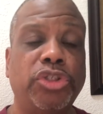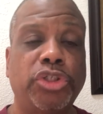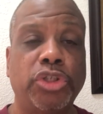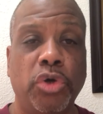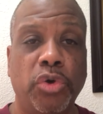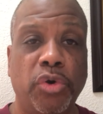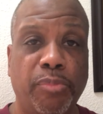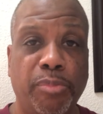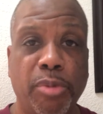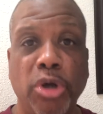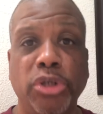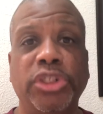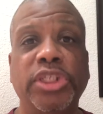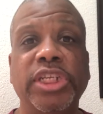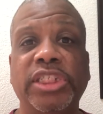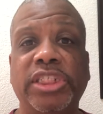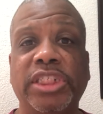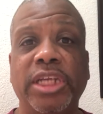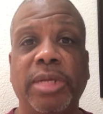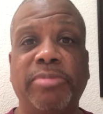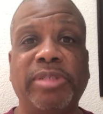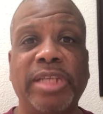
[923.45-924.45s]
So the person
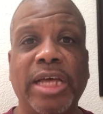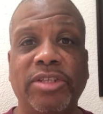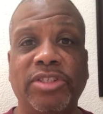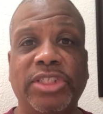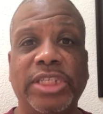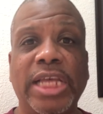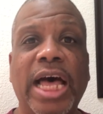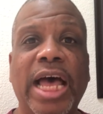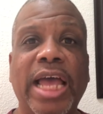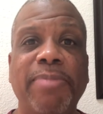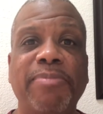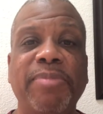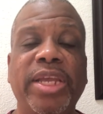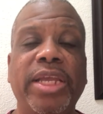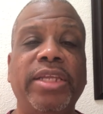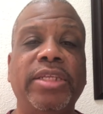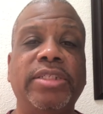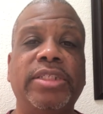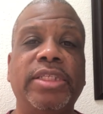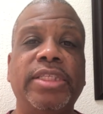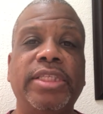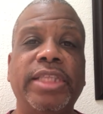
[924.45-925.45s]
that steps outside
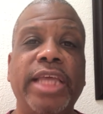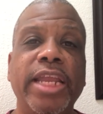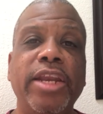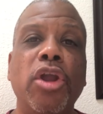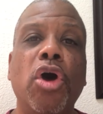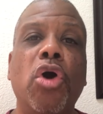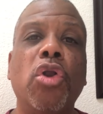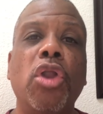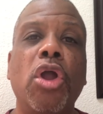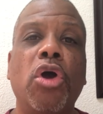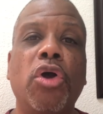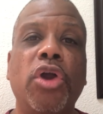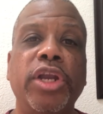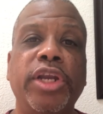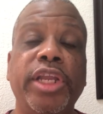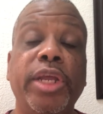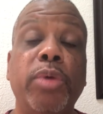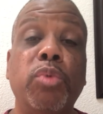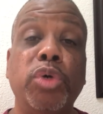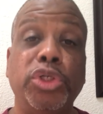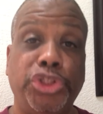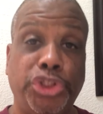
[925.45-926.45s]
means they no longer
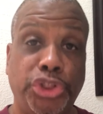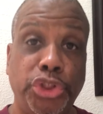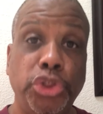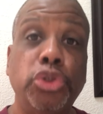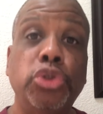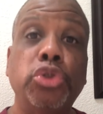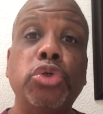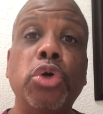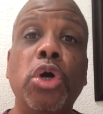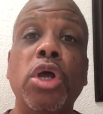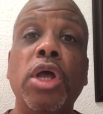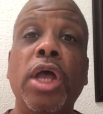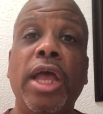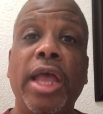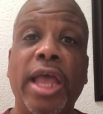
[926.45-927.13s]
did what you